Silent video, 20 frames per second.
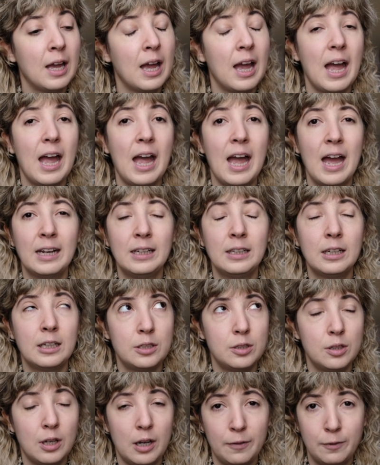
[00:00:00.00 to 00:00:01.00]
and not to
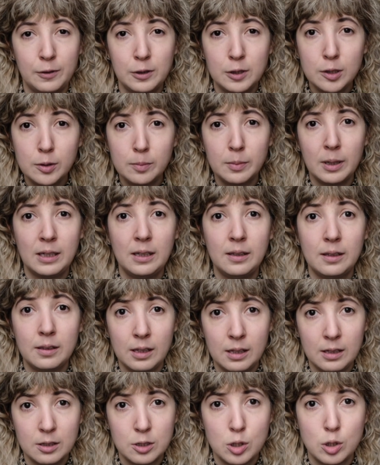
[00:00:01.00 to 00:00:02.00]
have too many
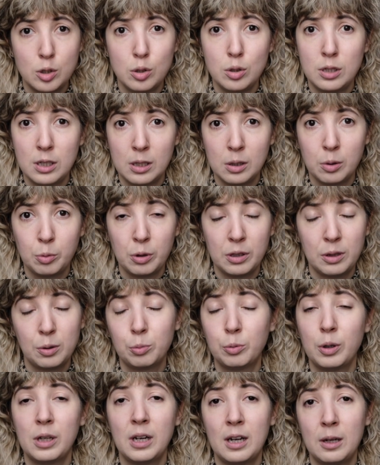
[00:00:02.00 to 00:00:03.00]
things to deal with
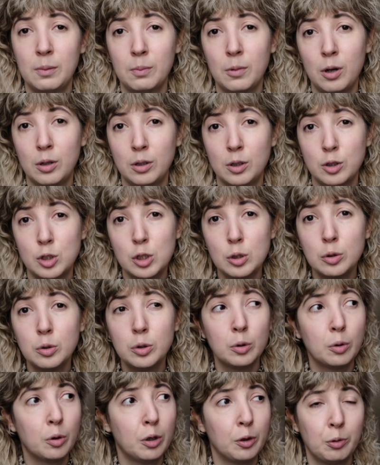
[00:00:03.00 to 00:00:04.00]
when I'm on a shoot
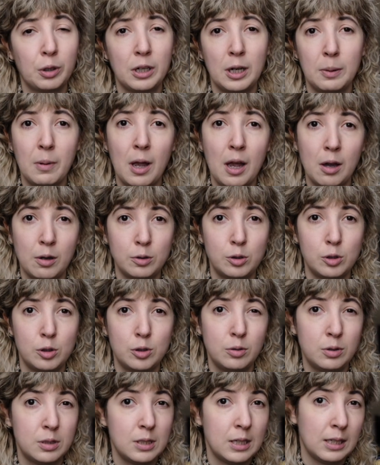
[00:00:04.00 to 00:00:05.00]
or when I'm out
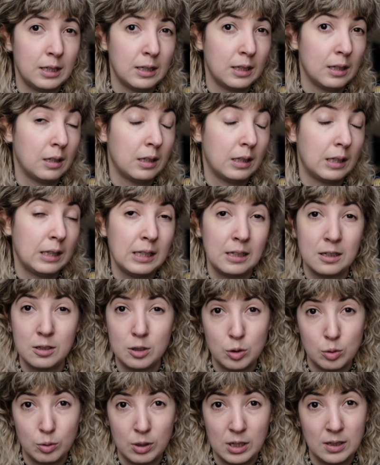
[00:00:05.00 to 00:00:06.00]
shooting in the
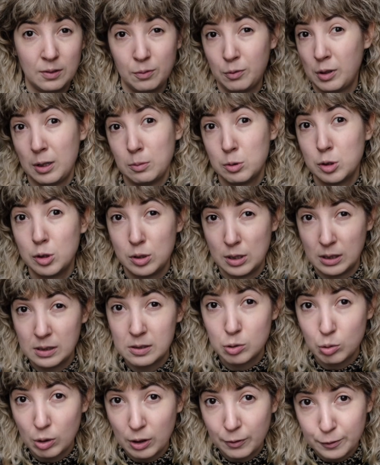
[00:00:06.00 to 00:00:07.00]
street, when I'm shooting
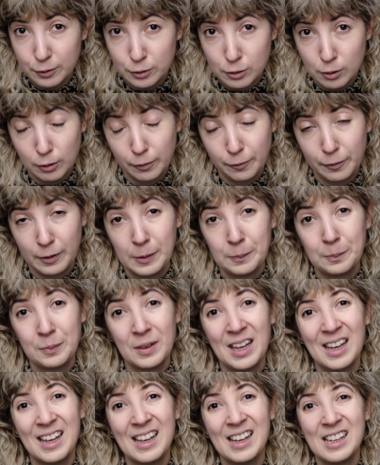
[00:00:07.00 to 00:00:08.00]
street photography.
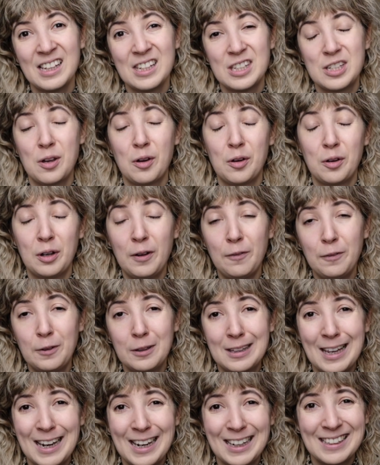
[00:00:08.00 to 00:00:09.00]
So if you
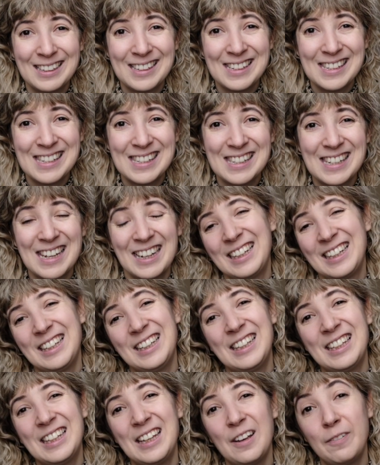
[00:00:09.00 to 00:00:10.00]
like this,
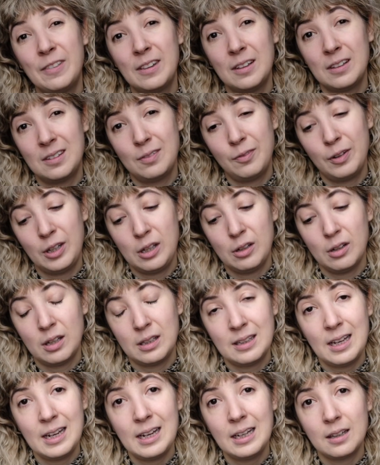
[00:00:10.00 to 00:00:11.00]
give this video a
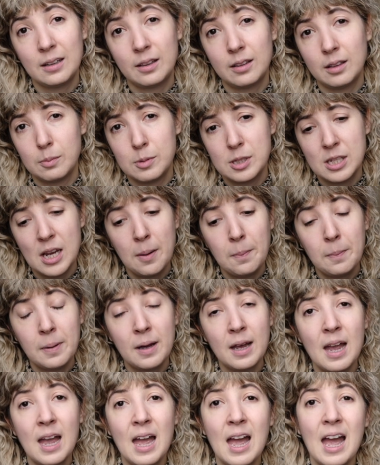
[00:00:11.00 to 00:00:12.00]
like, a thumbs up,
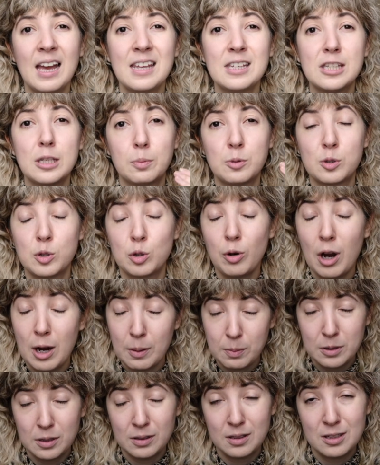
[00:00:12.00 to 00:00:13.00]
subscribe
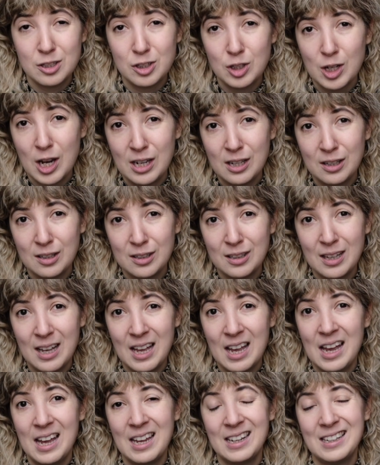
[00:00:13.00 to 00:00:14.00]
to this channel,
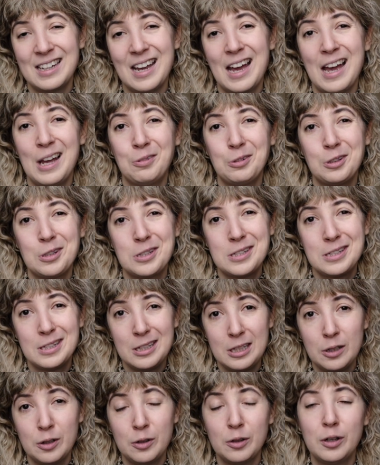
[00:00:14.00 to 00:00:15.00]
and I will see
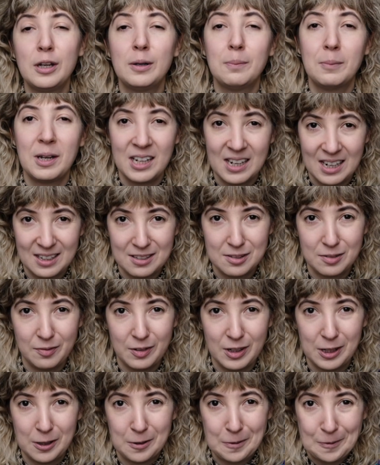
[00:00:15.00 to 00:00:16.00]
you in my next
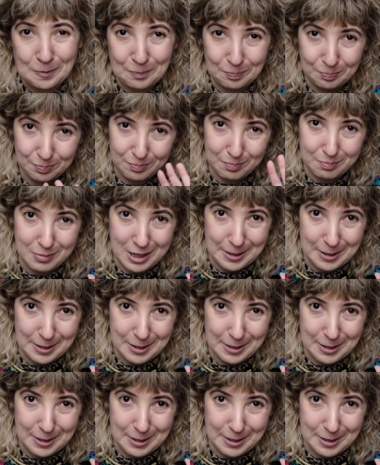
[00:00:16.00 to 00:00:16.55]
video. Bye